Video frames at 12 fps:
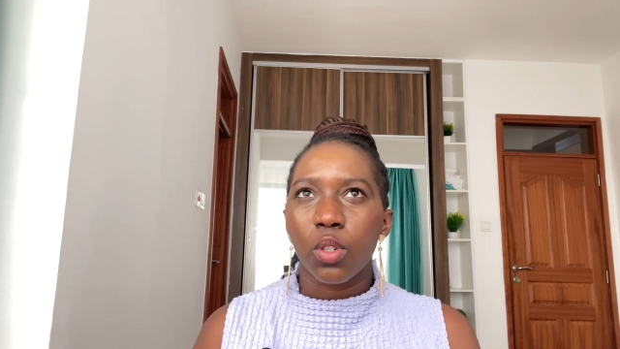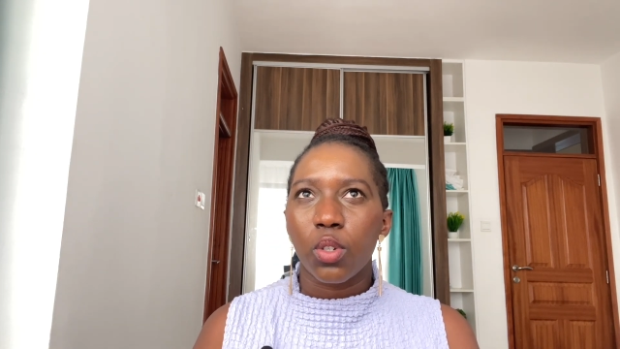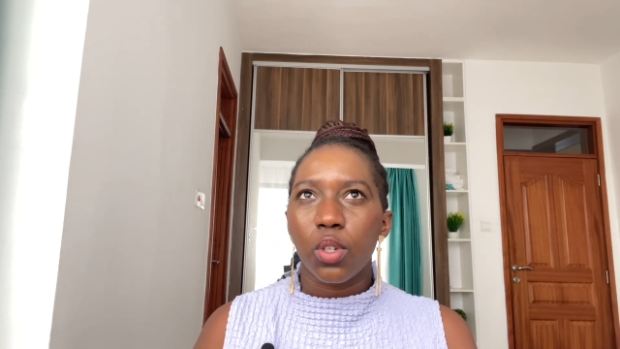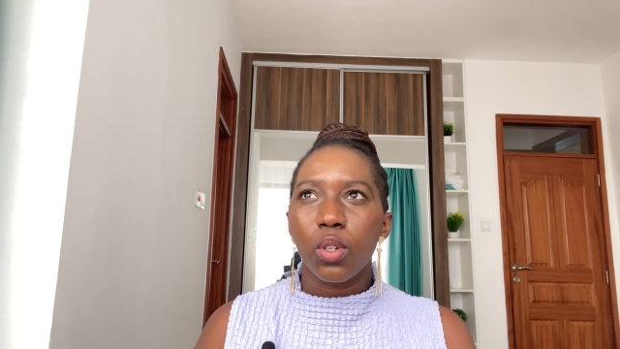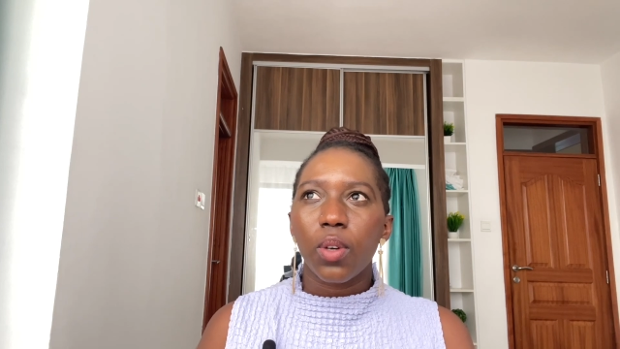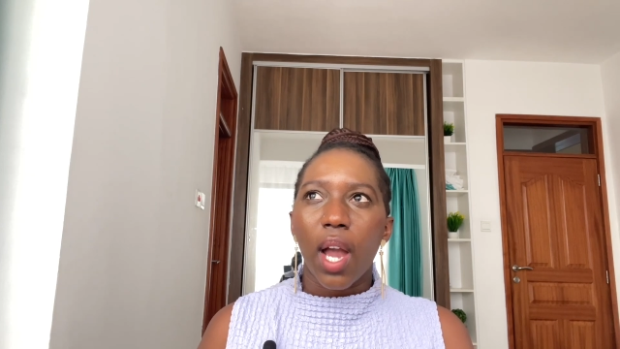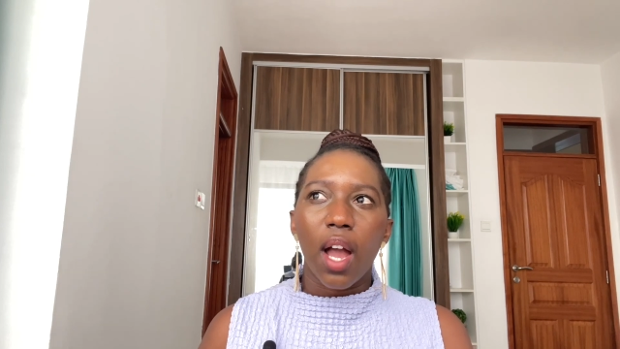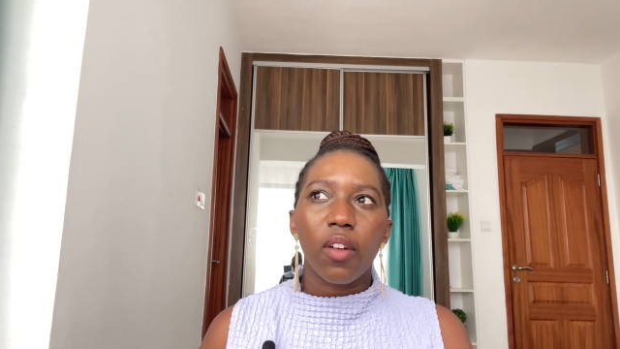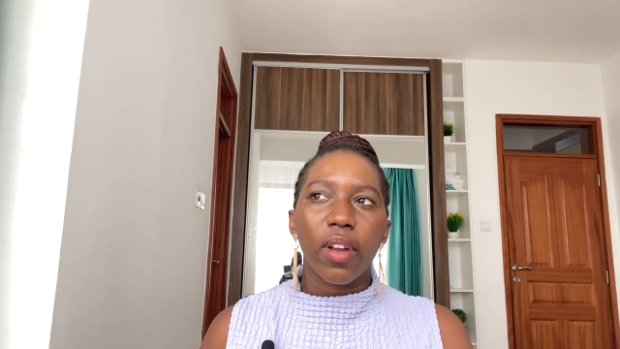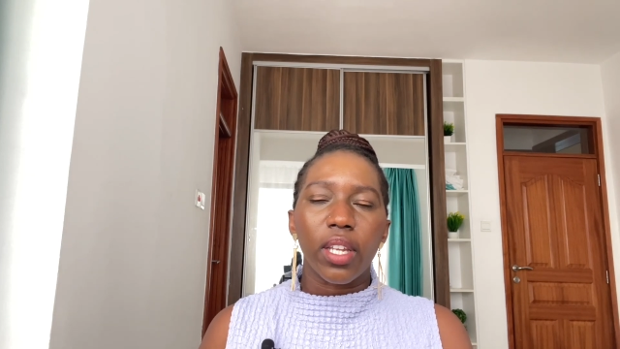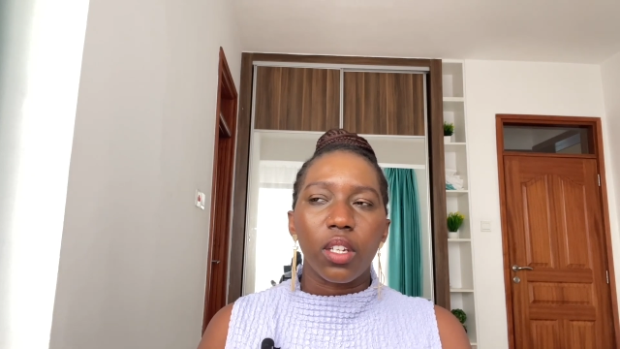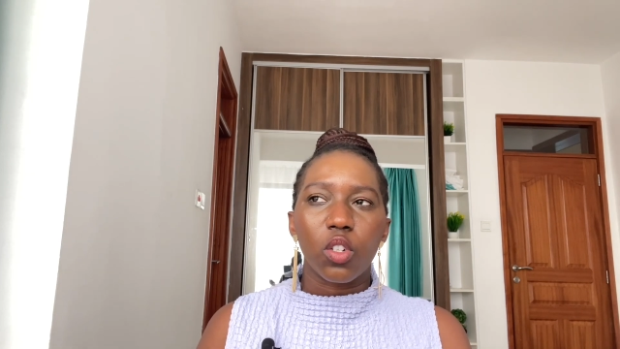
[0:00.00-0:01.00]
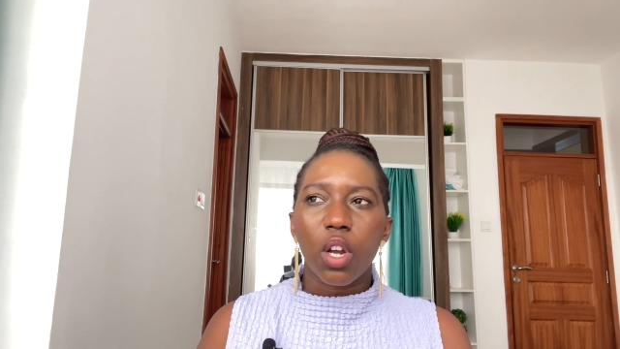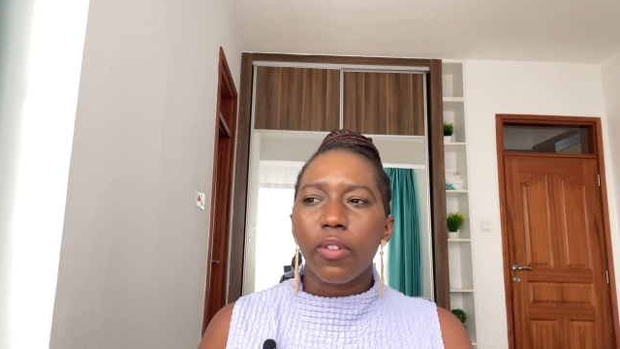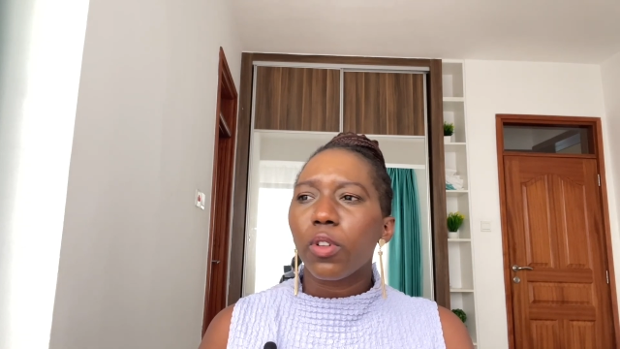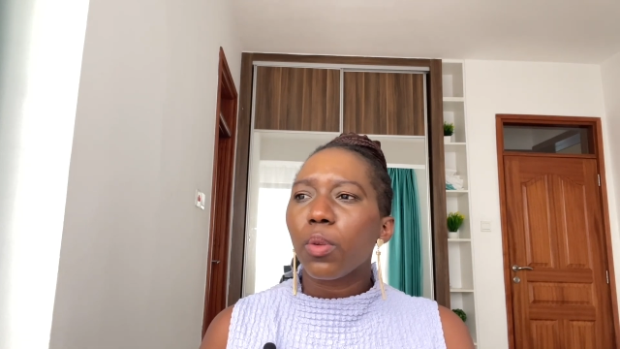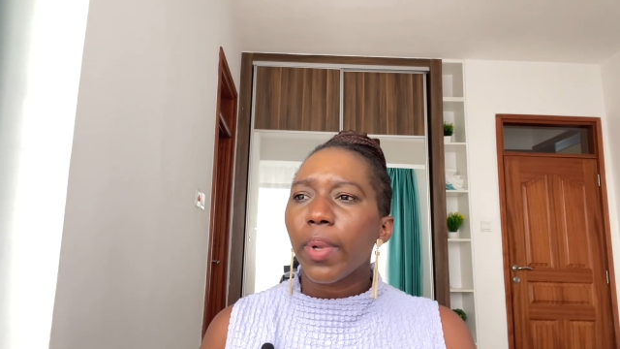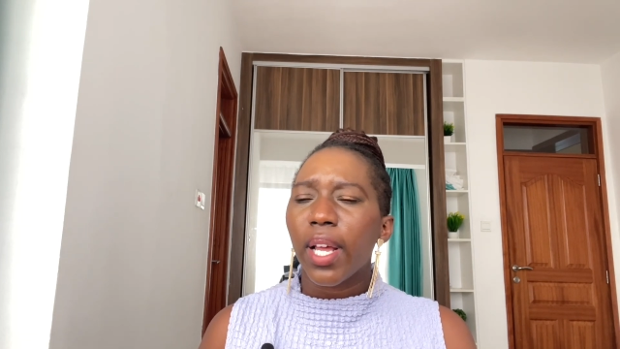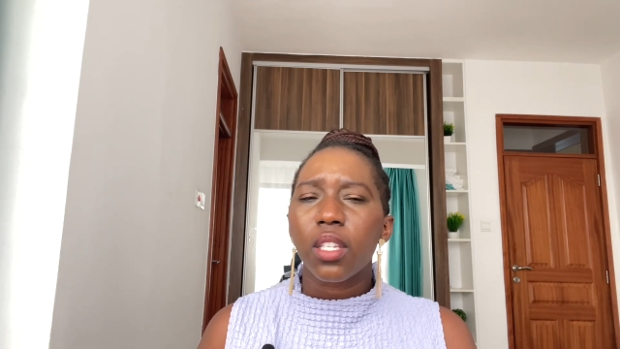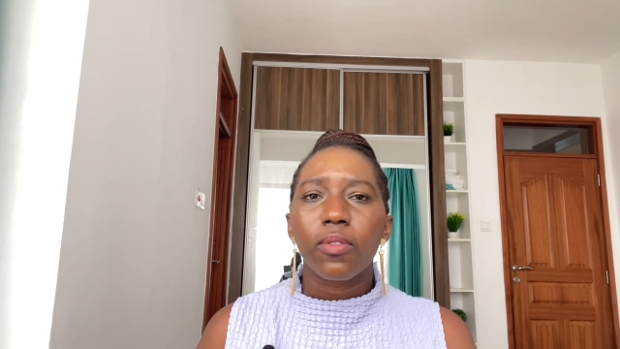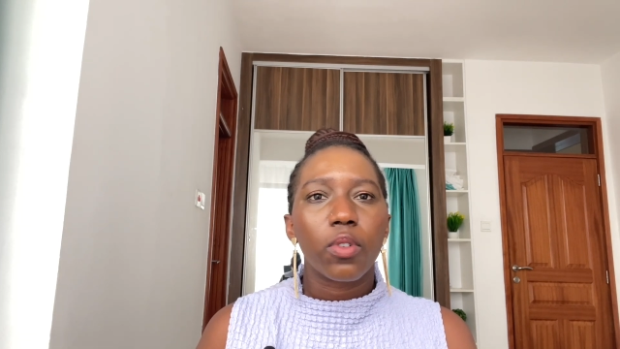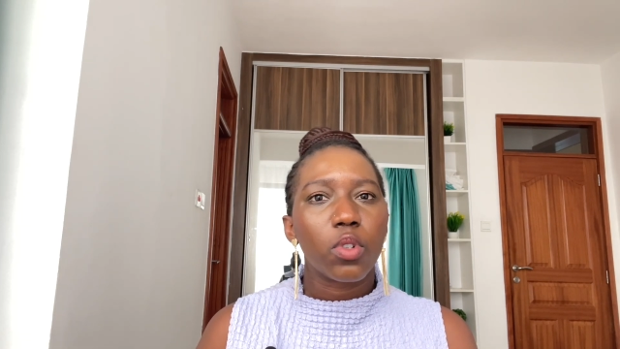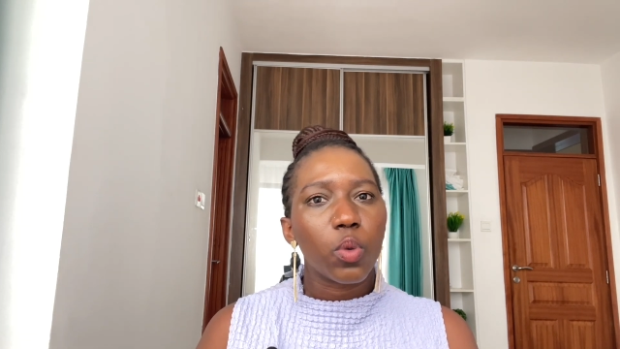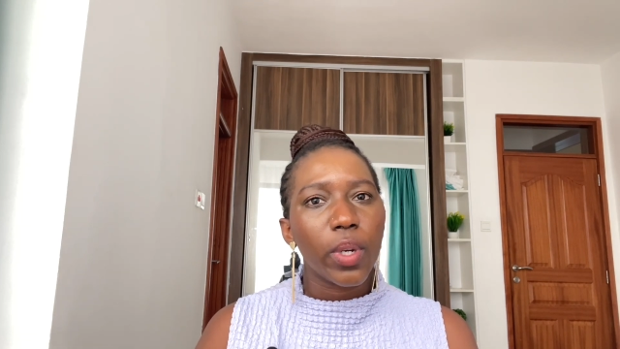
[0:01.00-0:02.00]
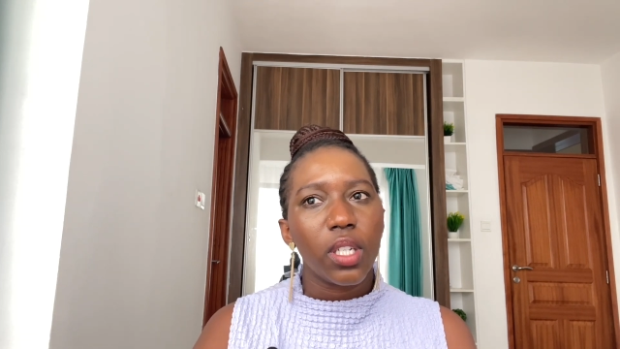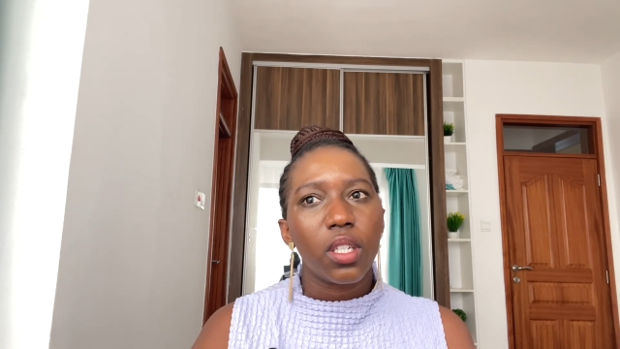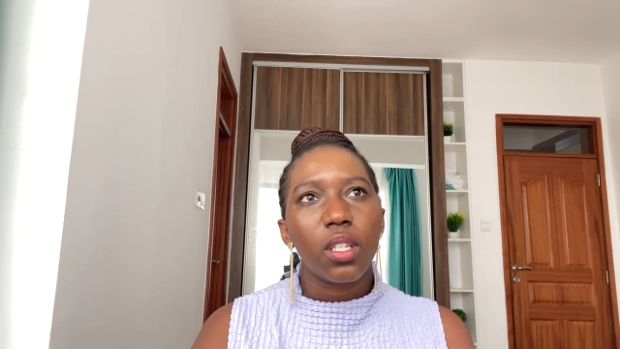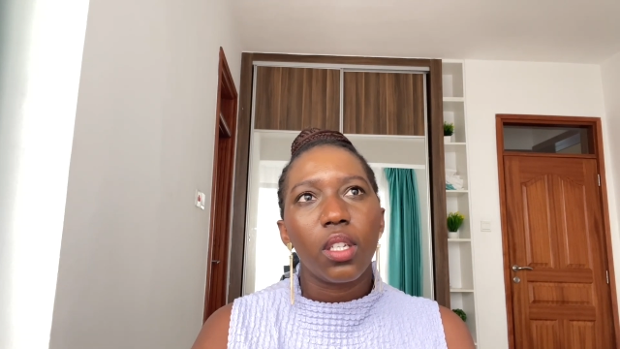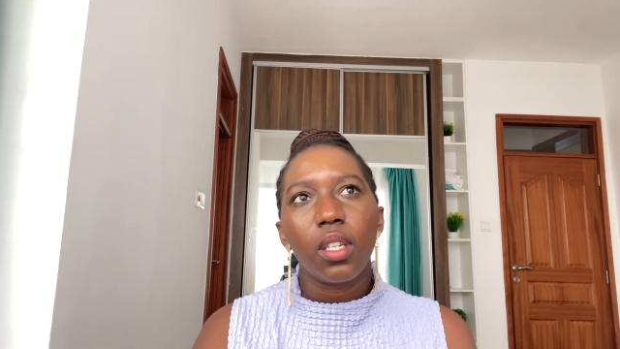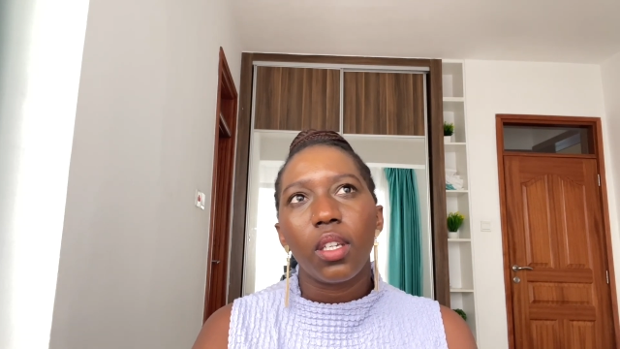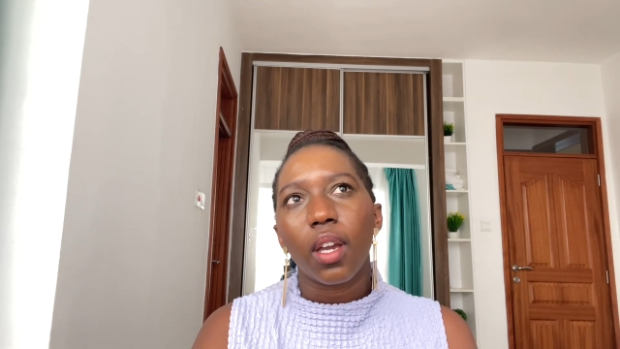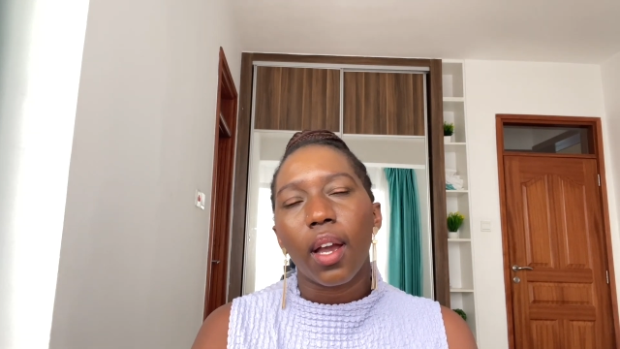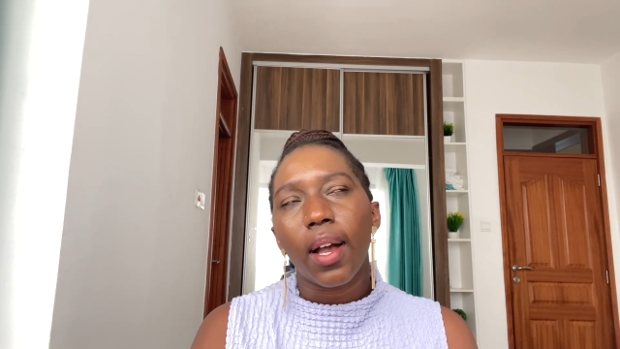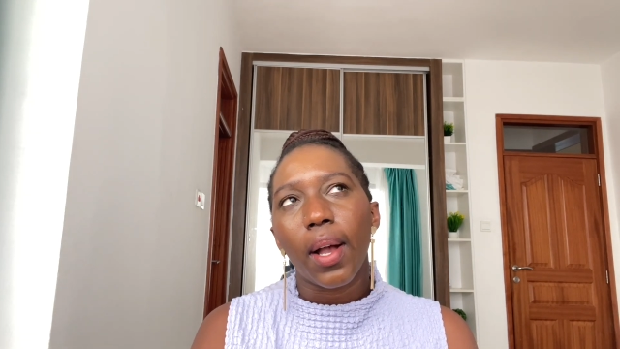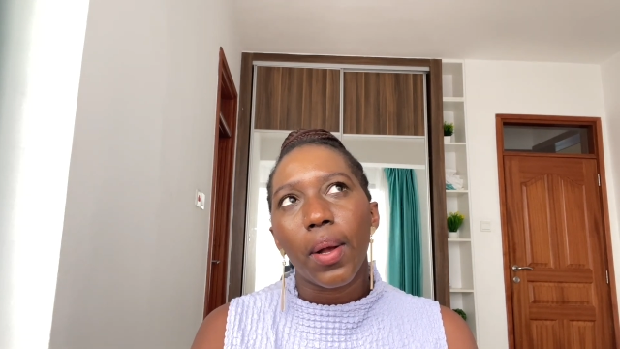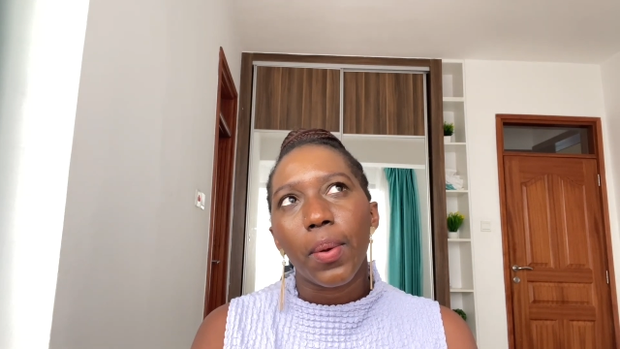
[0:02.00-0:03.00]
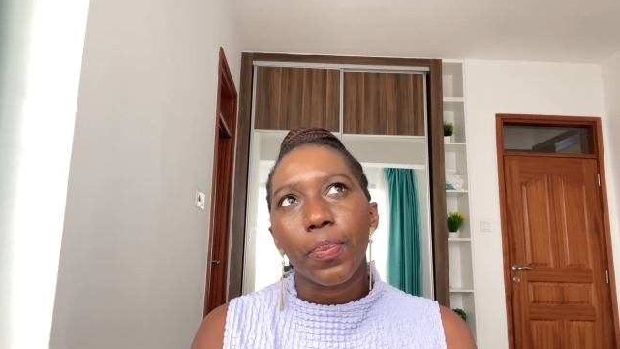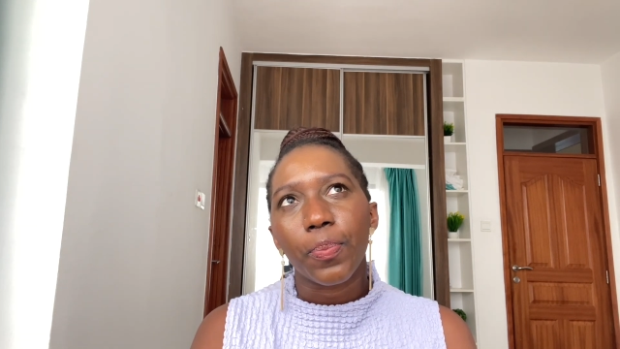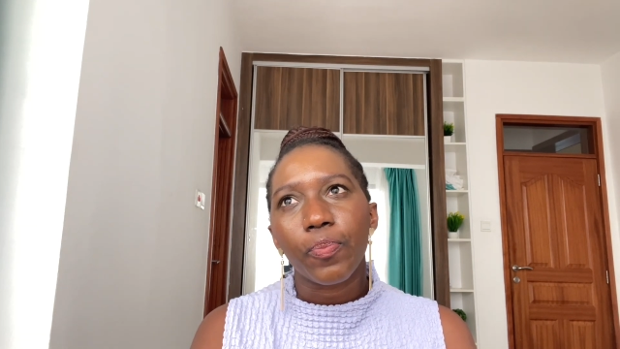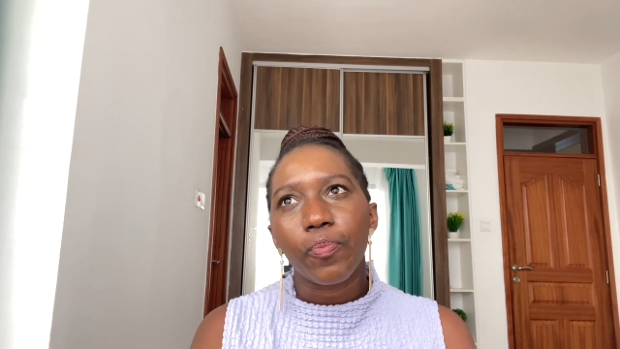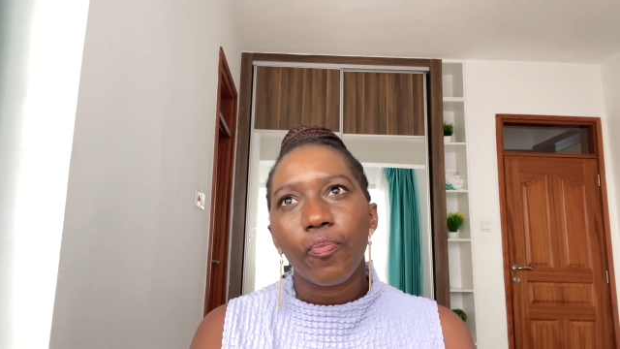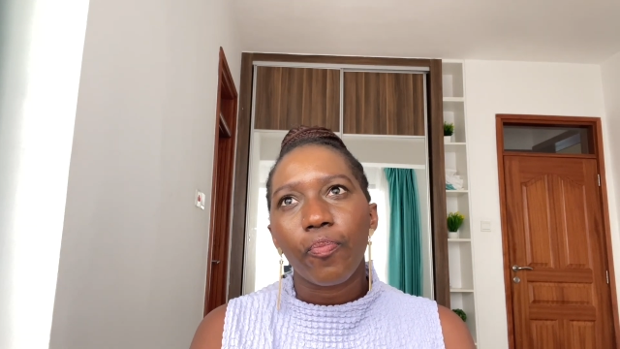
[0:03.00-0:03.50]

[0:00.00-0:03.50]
do you have any travel plans for twenty um